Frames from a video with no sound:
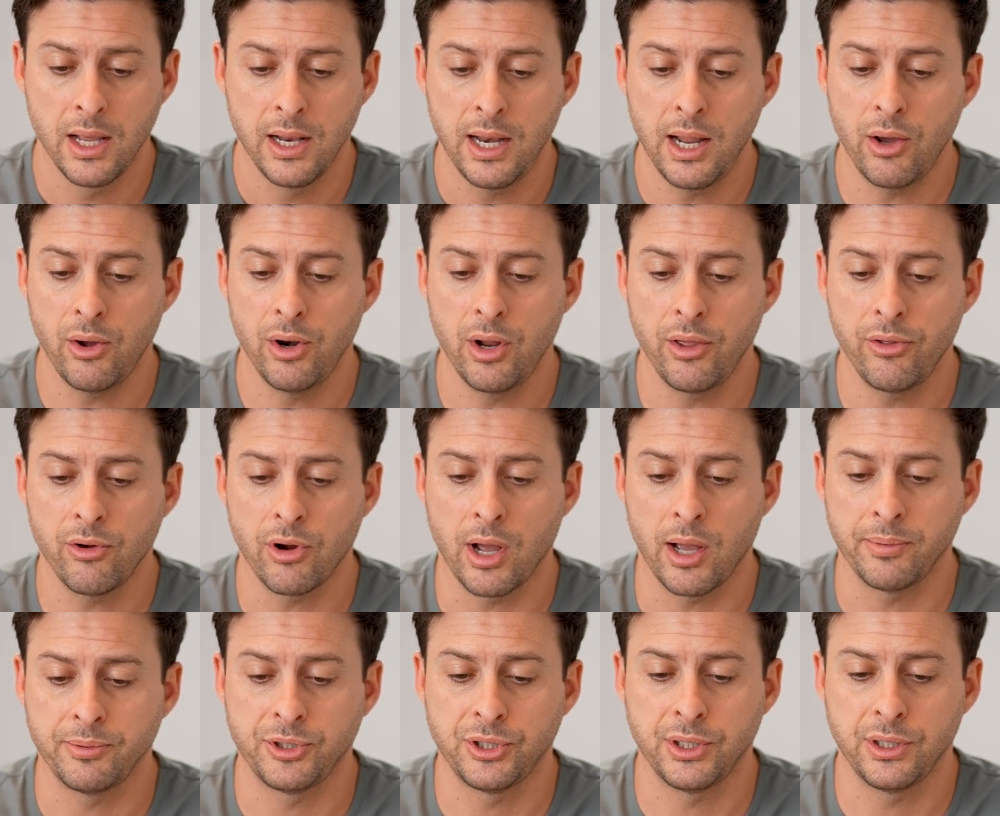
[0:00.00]
Now, another
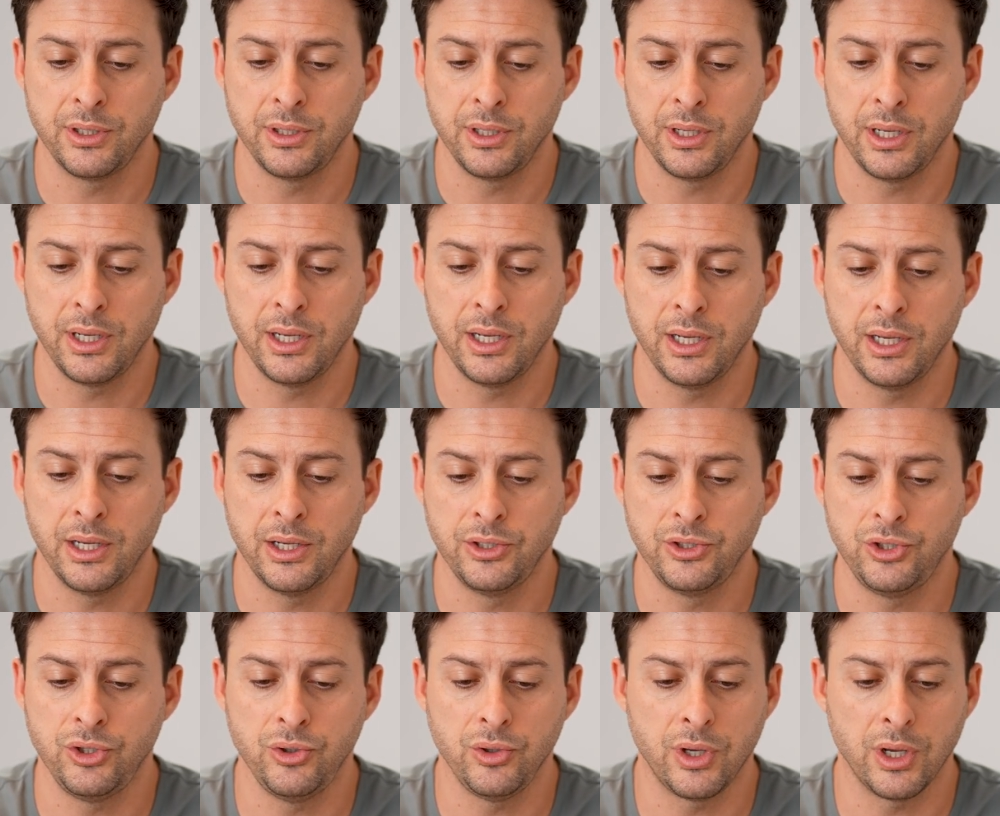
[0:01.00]
option
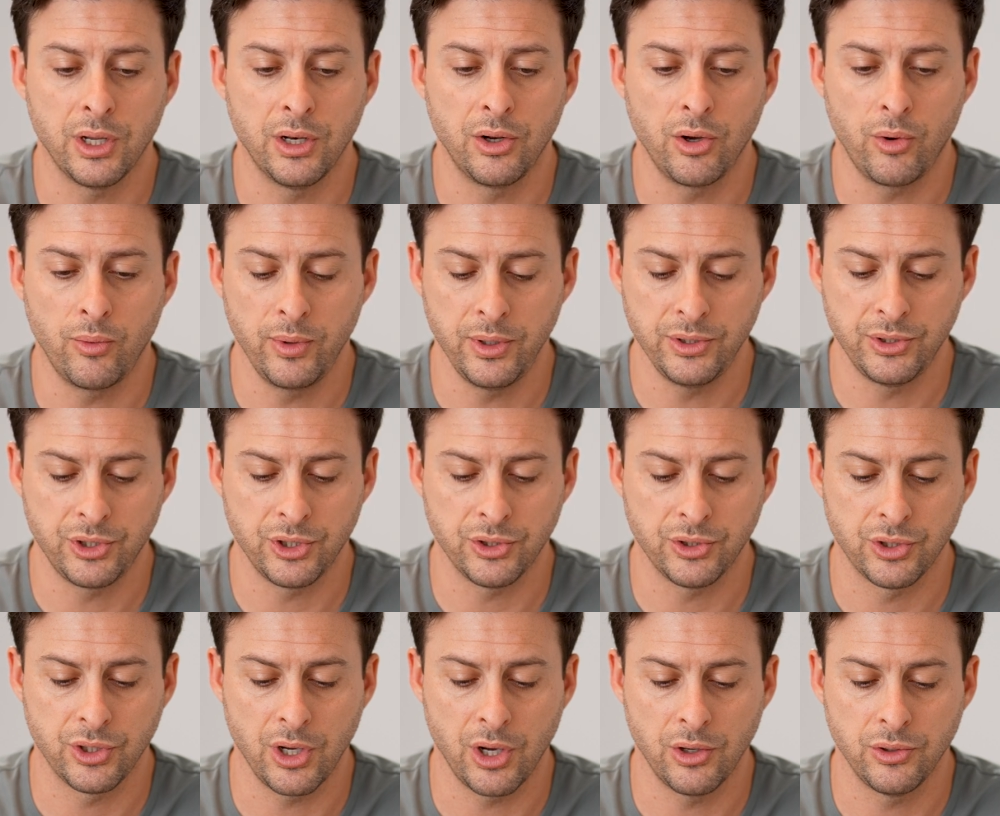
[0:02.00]
is you can always
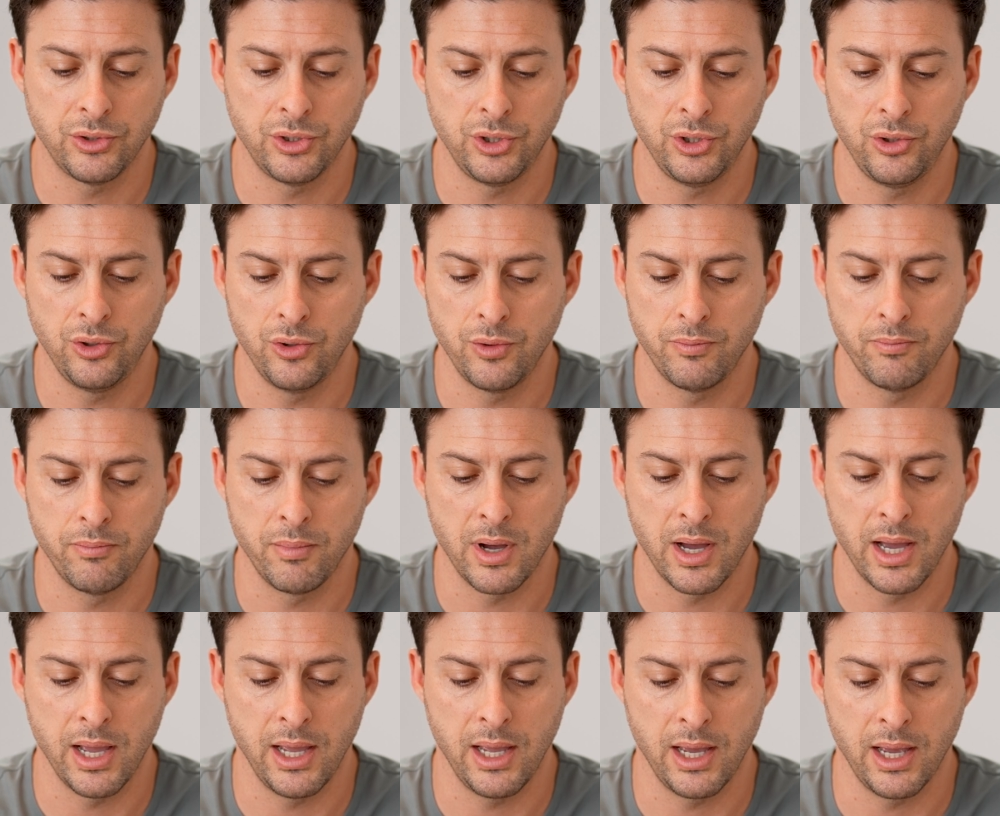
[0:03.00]
just go to
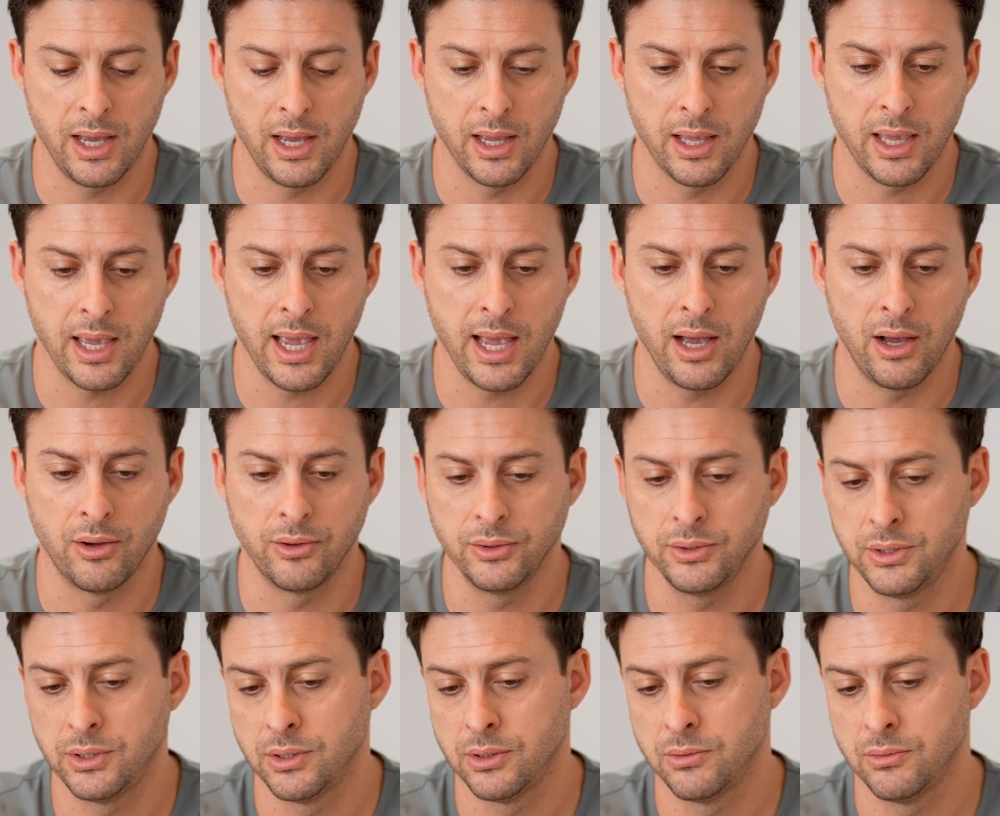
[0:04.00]
my
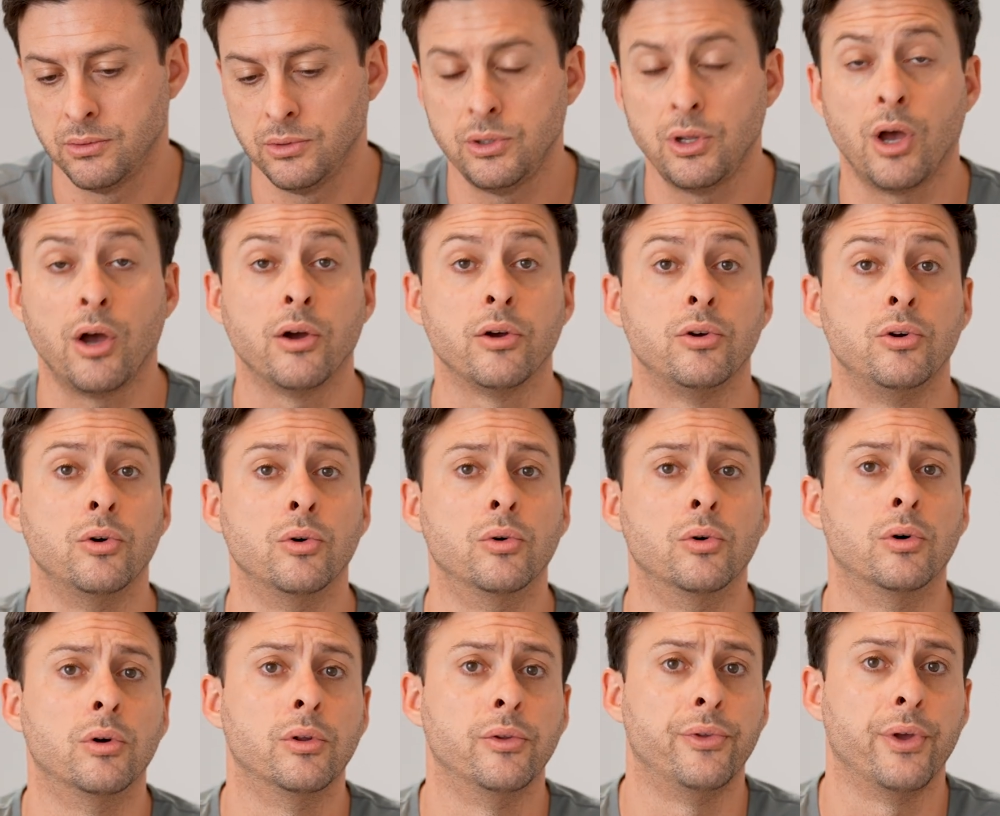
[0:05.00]
account
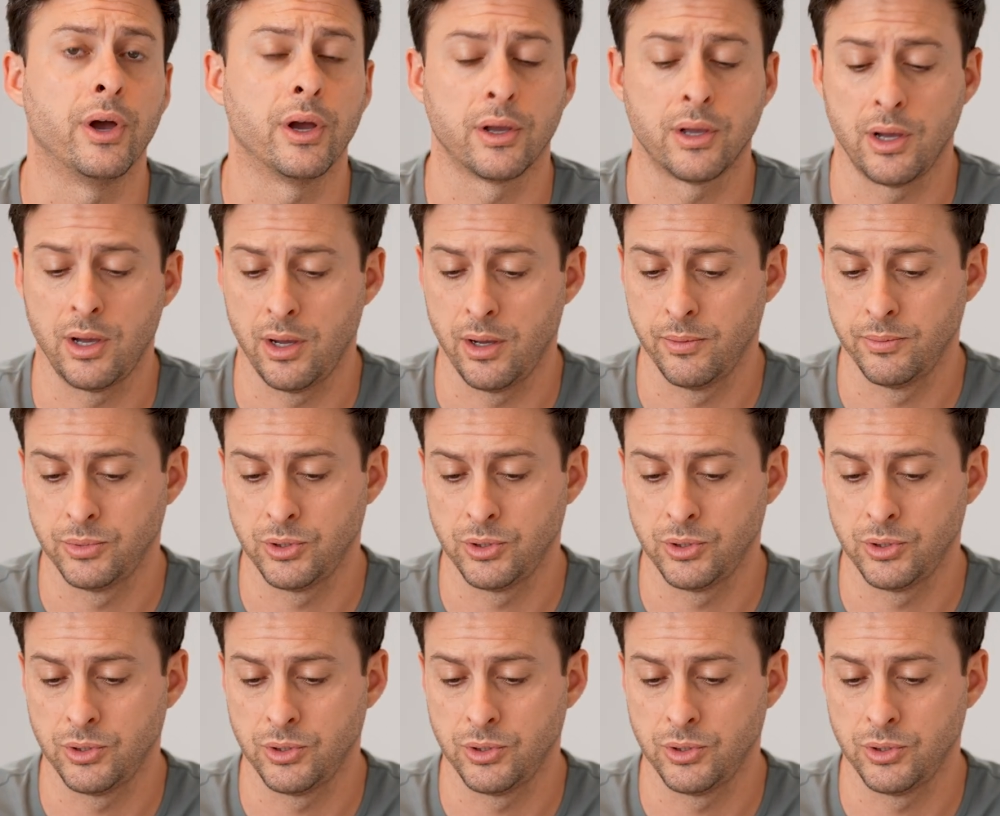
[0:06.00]
account.google.com.